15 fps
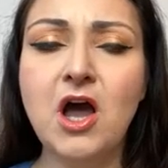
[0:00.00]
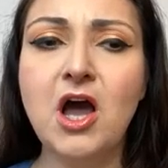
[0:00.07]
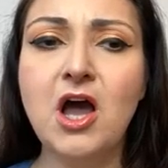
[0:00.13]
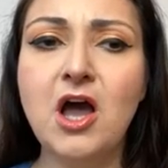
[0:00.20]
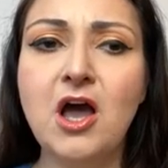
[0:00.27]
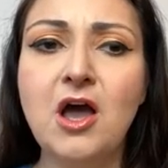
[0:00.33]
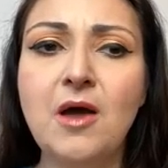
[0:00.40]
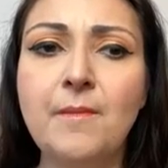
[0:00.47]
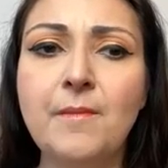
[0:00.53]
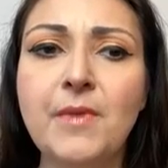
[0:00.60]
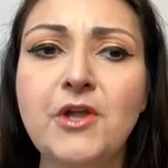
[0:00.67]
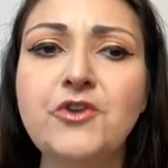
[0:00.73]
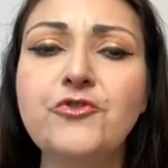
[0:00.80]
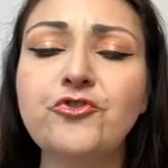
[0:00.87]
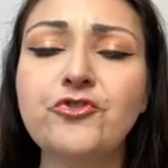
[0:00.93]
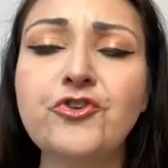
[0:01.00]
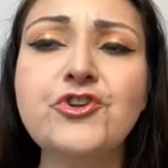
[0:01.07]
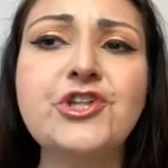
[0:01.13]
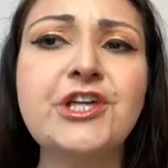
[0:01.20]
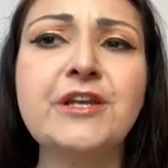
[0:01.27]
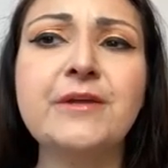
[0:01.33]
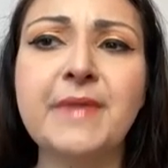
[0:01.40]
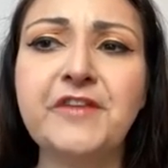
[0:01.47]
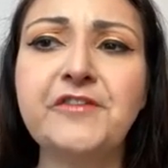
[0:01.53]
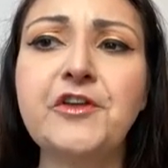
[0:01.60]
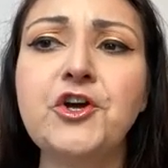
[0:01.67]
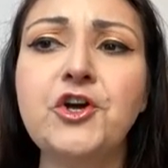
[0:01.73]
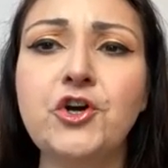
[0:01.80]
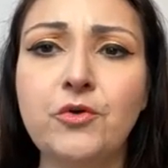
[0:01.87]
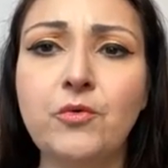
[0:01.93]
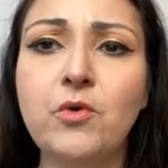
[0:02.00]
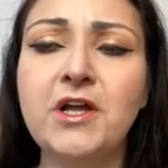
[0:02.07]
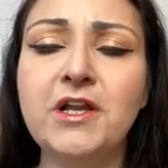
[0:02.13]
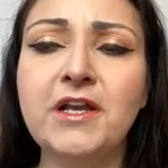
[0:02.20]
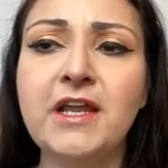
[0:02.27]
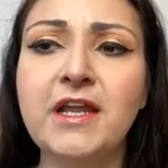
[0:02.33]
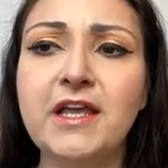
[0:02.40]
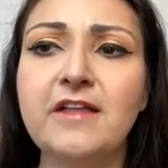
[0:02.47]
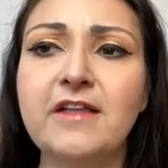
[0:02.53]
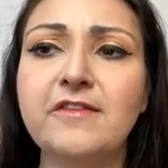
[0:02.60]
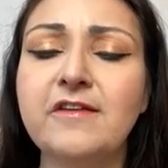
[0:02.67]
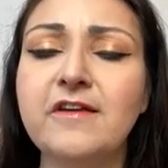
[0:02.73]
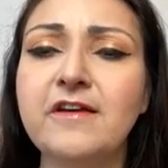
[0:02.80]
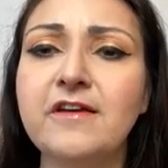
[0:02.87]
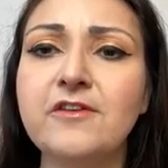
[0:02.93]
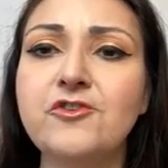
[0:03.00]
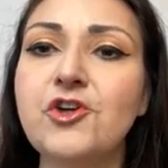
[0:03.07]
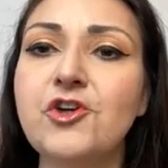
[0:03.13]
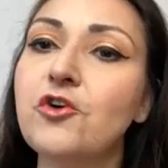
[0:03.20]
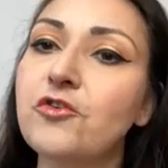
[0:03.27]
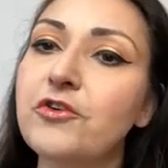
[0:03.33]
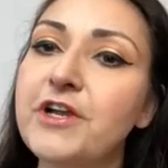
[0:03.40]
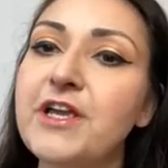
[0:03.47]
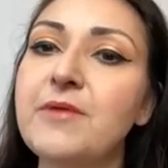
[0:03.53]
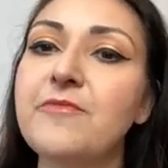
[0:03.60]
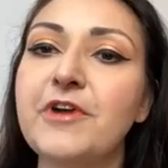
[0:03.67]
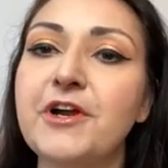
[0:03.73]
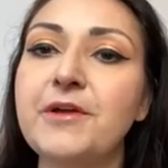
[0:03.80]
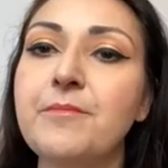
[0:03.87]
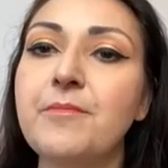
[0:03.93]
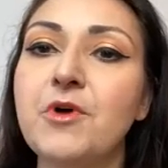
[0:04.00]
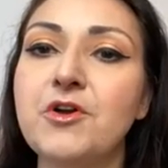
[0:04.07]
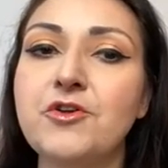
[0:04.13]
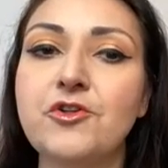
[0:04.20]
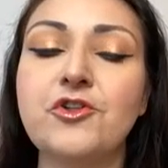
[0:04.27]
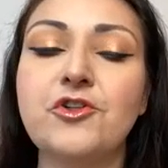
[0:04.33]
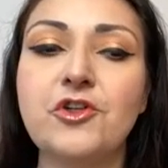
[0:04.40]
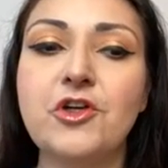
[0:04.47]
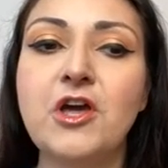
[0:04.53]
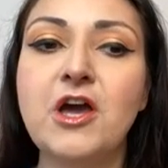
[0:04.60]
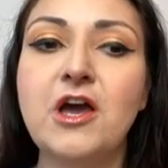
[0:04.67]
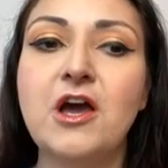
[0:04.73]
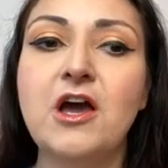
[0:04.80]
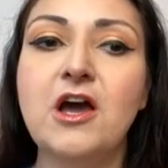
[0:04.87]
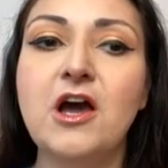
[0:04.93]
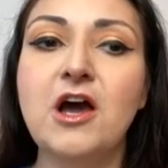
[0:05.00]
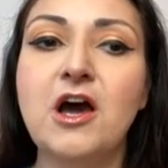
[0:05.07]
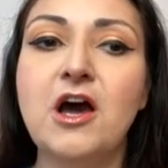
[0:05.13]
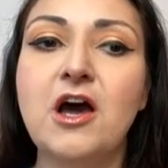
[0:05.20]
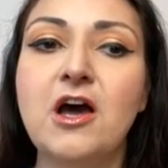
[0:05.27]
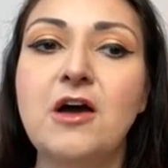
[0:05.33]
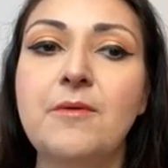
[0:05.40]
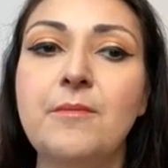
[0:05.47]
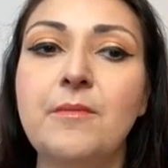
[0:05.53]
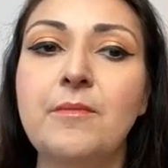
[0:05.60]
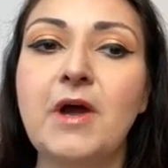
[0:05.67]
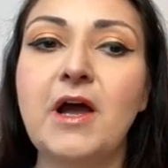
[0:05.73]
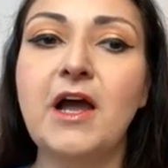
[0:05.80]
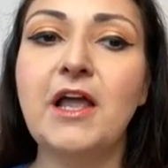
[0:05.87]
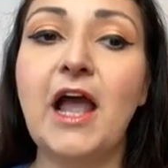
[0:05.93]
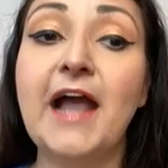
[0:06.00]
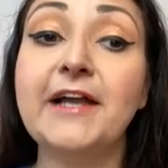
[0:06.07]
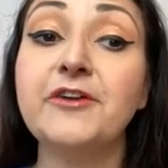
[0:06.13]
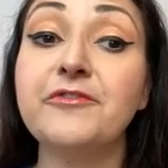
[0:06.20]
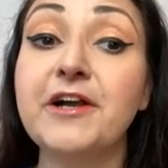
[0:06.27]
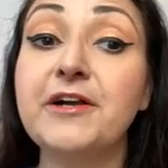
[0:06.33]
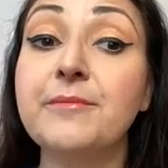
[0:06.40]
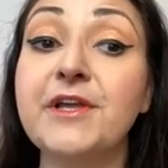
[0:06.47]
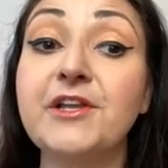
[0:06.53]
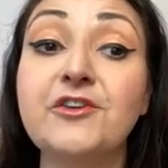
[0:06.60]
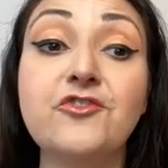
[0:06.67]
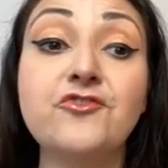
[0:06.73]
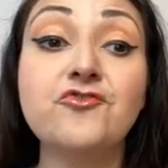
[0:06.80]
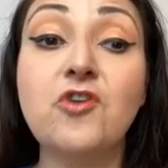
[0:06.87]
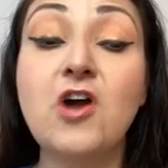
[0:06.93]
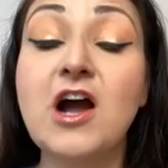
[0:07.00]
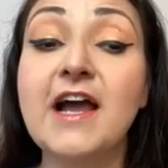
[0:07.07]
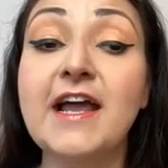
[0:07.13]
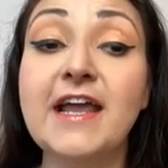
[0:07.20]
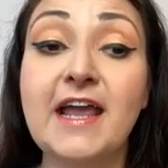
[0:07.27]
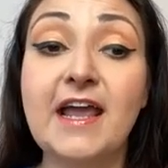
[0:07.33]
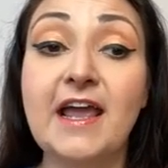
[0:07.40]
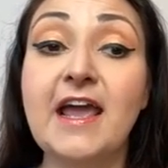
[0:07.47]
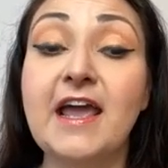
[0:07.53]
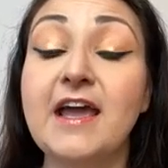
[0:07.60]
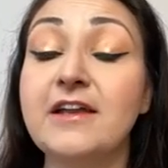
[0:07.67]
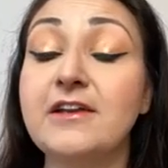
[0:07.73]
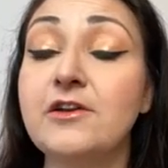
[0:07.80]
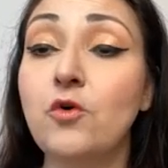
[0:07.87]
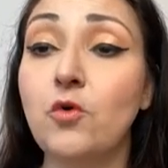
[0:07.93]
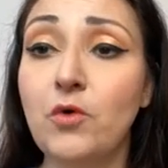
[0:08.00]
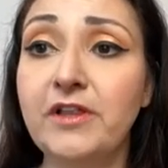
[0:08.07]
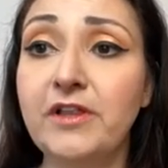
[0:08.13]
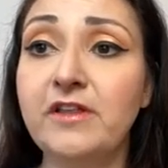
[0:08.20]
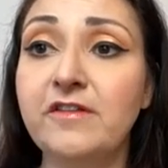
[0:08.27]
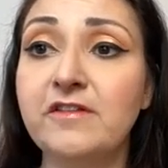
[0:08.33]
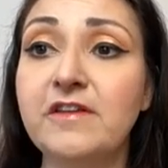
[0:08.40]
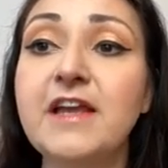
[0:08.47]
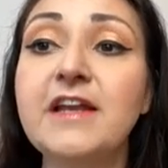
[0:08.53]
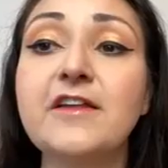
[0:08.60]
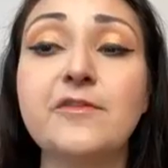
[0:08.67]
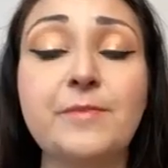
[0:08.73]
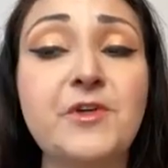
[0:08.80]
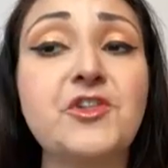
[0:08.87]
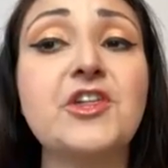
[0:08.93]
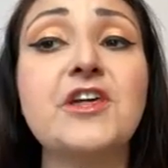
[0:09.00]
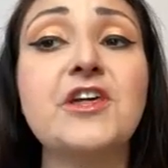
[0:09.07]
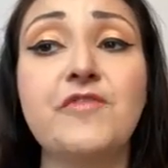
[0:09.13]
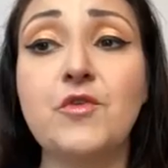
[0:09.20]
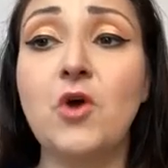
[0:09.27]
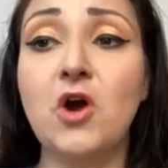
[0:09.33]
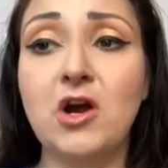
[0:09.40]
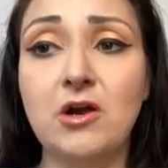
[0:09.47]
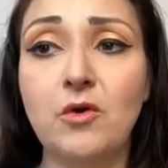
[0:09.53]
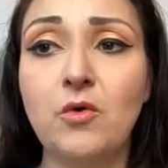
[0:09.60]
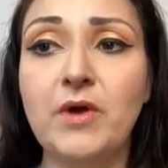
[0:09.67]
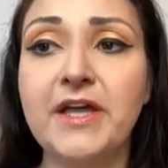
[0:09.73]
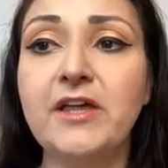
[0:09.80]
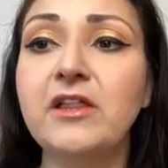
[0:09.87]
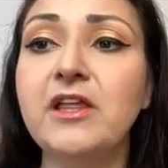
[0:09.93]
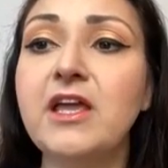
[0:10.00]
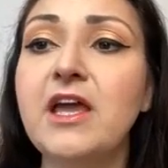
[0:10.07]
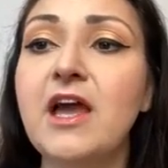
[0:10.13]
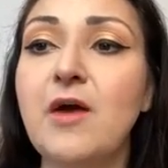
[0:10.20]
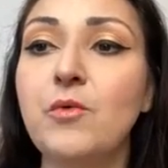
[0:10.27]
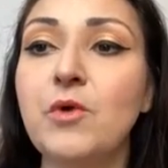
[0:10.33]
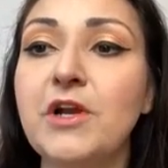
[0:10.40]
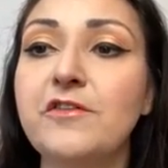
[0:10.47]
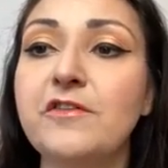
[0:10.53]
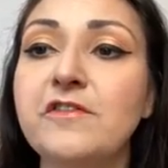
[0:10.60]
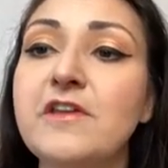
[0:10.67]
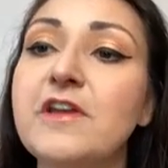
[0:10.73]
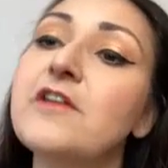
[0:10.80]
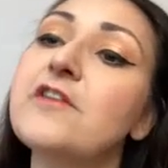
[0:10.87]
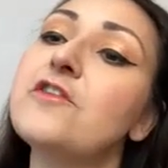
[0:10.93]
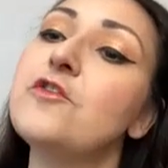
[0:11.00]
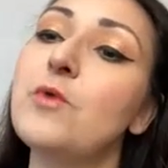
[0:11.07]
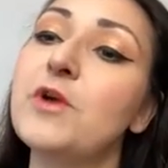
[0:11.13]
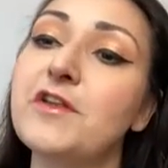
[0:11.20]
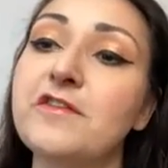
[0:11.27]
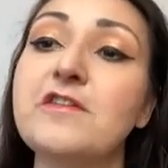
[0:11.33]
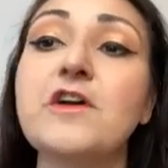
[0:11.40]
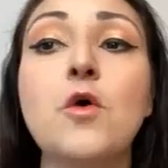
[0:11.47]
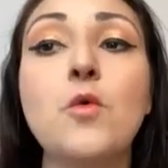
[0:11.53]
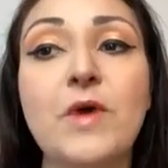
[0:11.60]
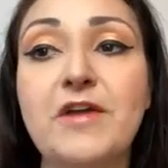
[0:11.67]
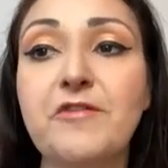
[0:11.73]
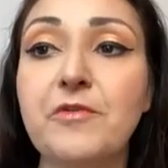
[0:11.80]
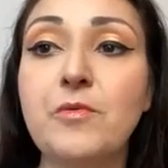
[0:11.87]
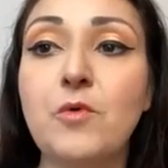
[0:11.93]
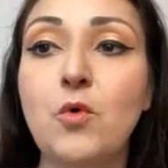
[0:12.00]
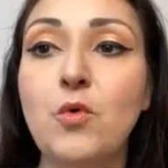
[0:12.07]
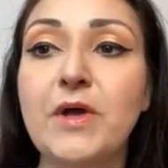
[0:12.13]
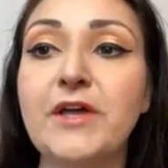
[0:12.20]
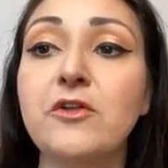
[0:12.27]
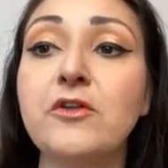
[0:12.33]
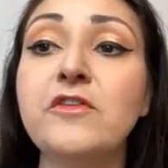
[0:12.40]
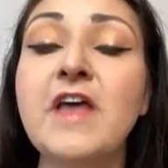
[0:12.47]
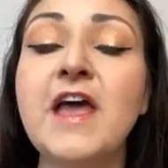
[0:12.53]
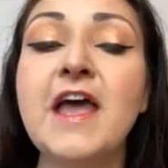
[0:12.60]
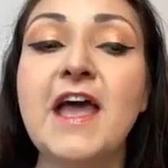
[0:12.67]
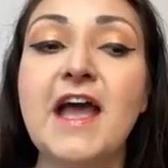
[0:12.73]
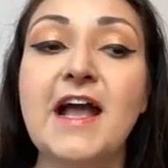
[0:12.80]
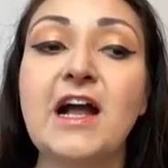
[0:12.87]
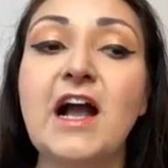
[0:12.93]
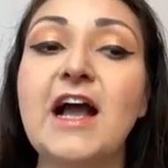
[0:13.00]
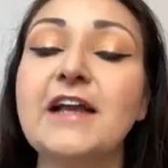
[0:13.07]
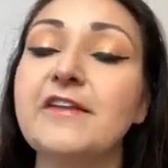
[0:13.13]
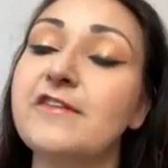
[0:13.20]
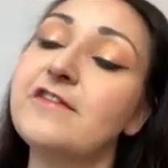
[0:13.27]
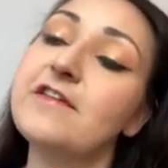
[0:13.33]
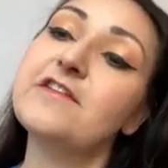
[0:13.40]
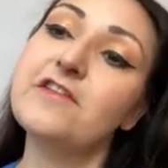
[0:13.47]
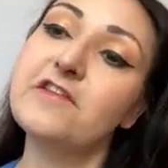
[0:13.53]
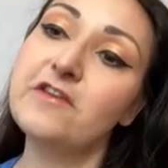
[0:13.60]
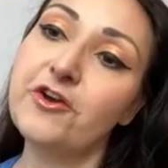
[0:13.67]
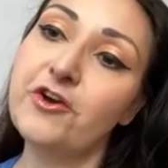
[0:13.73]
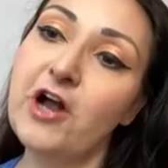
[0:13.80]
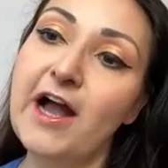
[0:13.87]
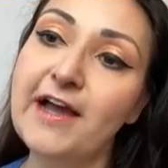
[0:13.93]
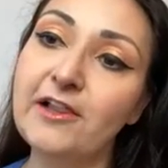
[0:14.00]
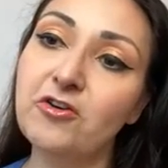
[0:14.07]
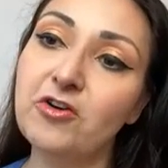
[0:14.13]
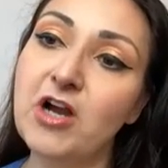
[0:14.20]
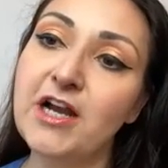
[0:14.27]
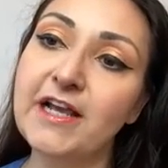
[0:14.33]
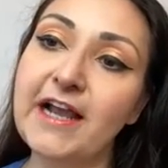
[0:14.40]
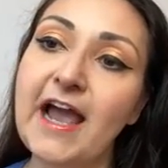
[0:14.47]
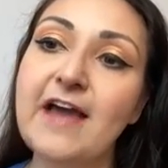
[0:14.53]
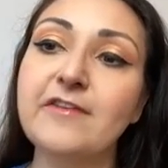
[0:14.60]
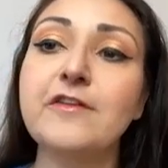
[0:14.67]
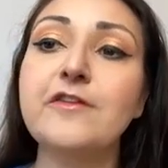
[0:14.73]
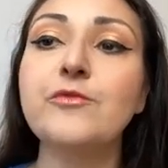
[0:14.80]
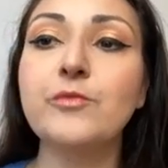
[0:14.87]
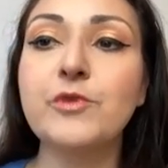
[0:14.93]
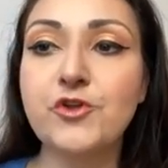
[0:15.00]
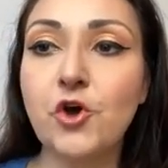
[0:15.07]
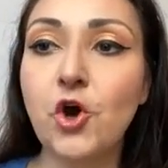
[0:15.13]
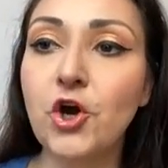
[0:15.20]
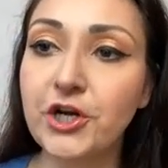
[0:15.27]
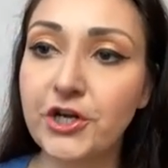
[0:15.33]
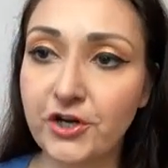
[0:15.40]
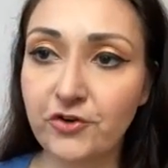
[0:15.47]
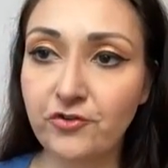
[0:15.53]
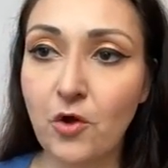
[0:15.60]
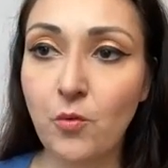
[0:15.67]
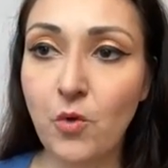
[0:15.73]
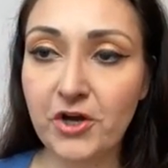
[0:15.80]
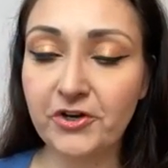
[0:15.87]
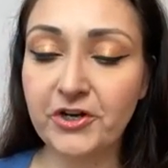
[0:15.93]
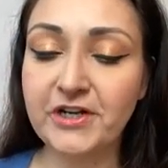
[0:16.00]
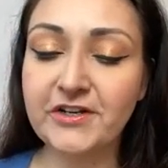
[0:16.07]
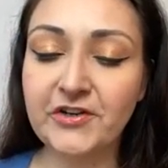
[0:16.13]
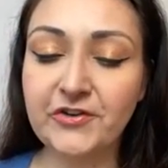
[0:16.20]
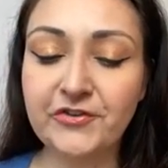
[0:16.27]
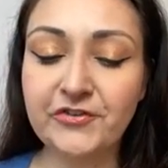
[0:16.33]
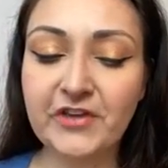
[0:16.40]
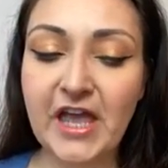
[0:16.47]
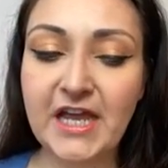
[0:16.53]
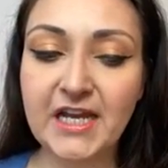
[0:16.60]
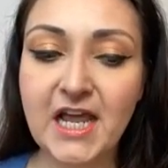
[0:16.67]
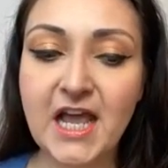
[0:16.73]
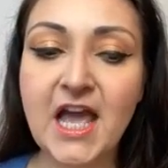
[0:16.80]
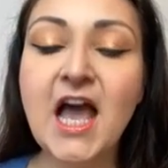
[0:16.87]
Neutrogena makes a good one. It's a gel cream, very much I could recommend to dry and oily skin, especially if you are oily. You want to stick away from the oils and kind of stick to your hyaluronic acids, which are going to draw water into your skin.